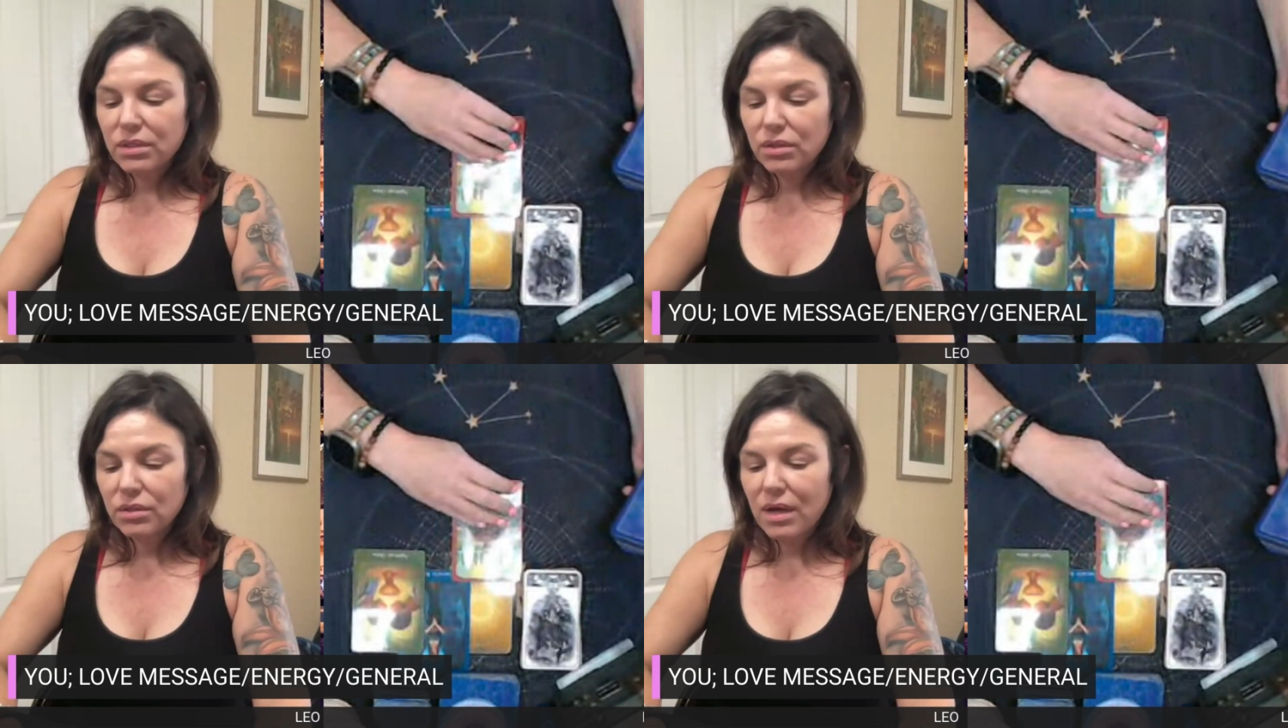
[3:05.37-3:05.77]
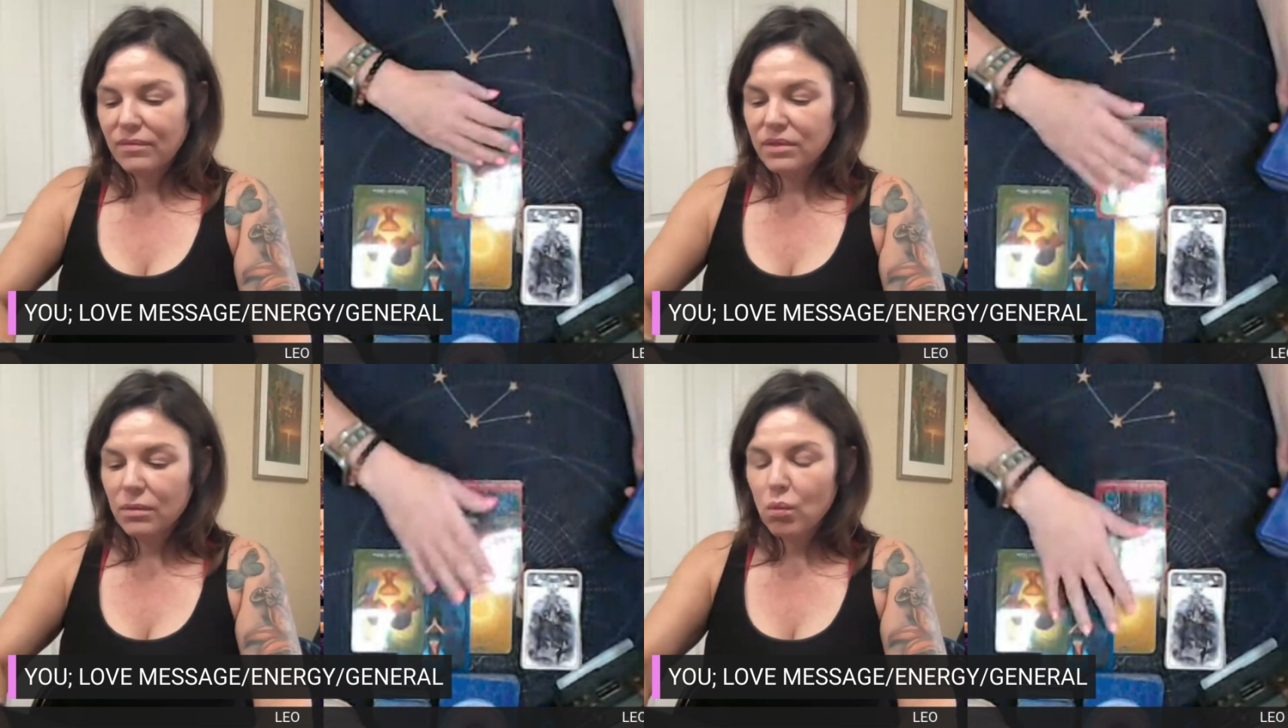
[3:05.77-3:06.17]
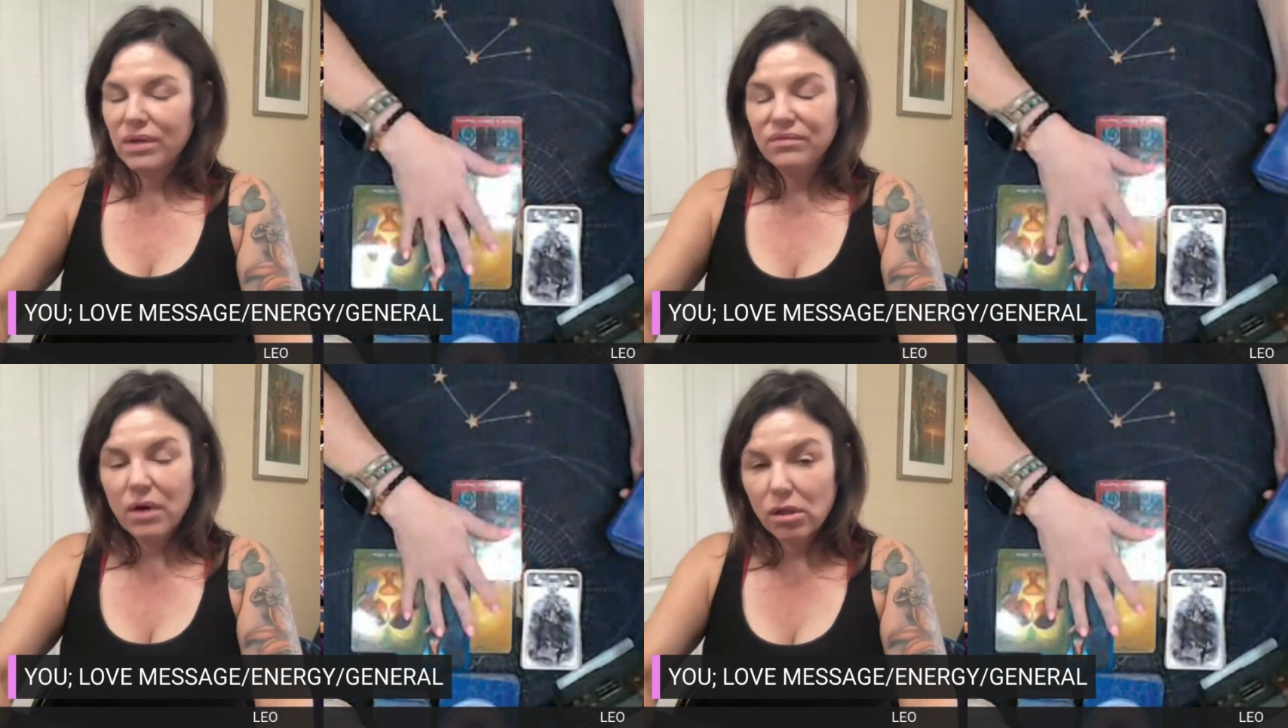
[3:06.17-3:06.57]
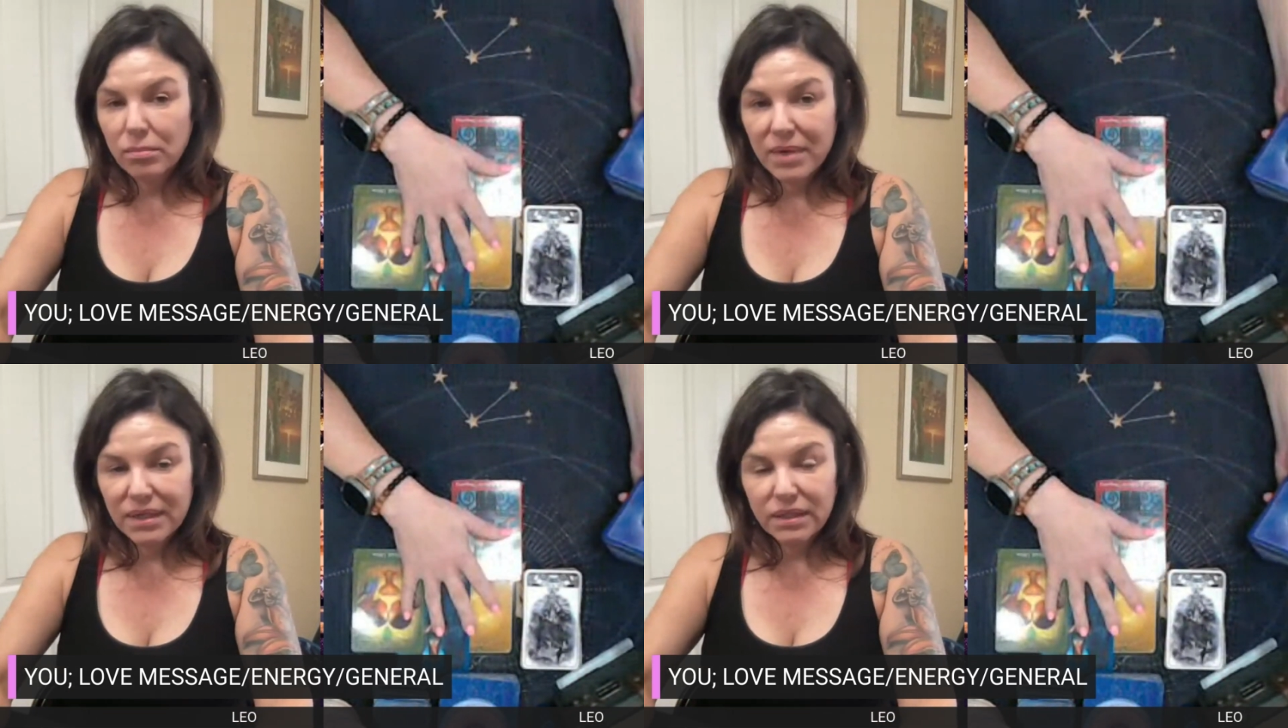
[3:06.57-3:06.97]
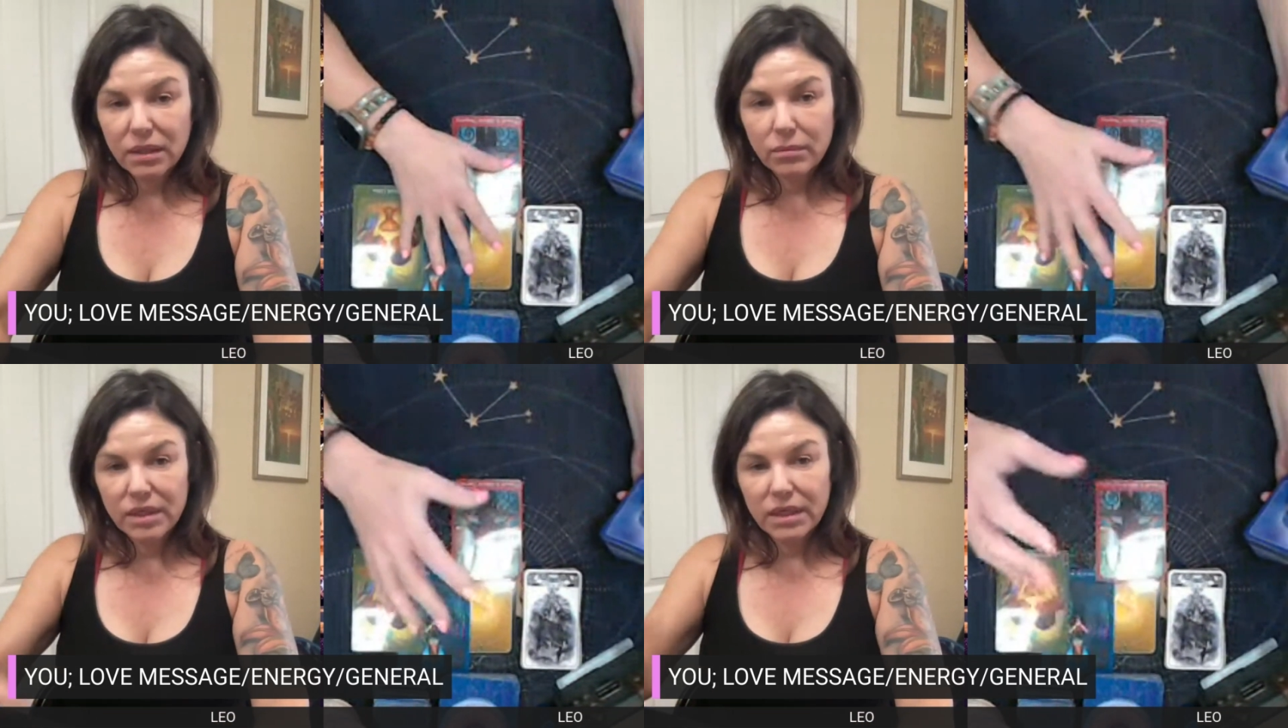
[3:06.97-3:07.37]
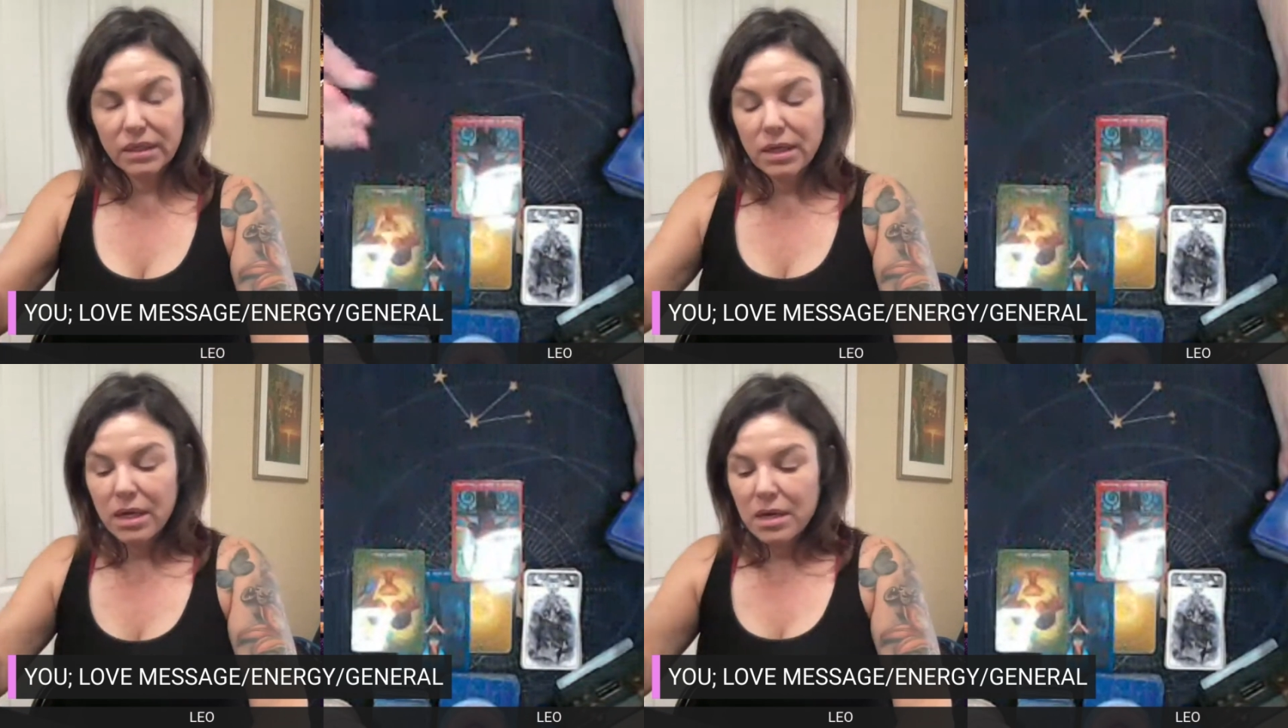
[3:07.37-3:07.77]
So you have some windfall of money coming in.